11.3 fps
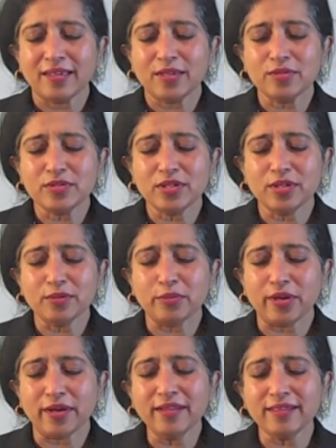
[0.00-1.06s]
Using your
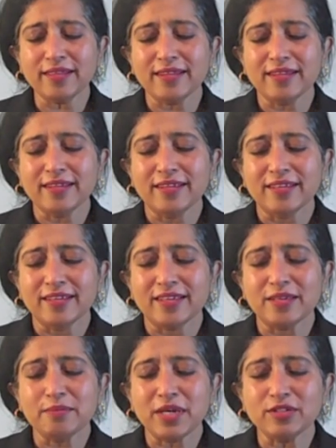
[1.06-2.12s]
breath,
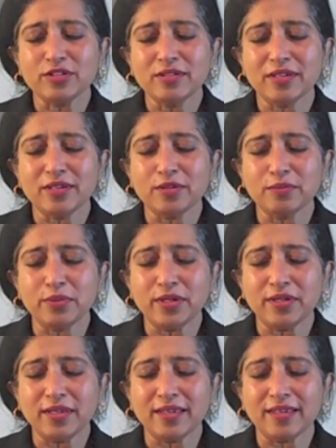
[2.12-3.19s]
imagine that you're
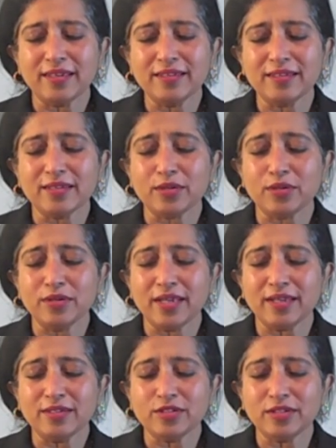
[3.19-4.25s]
breathing in the good
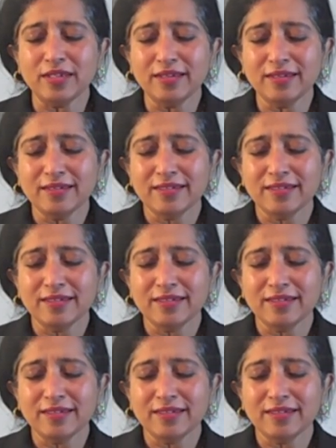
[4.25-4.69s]
energy,